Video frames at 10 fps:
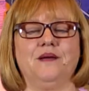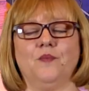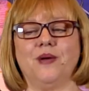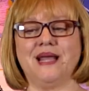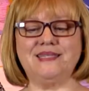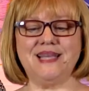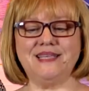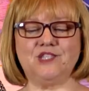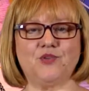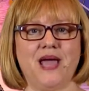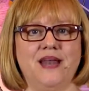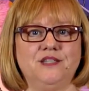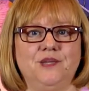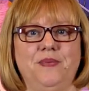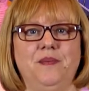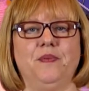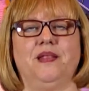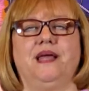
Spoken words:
When I say strategy, people are like,